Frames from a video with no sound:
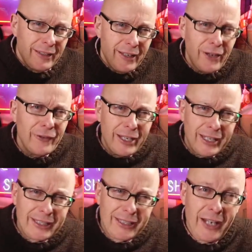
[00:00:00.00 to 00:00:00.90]
Oh,
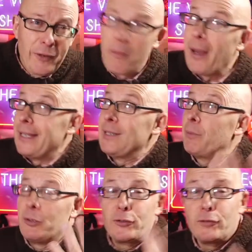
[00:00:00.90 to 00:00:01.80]
yes. I don't buy these
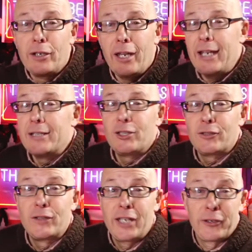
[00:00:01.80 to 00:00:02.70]
books for just
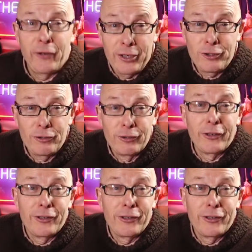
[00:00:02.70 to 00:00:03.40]
for decoration, you know.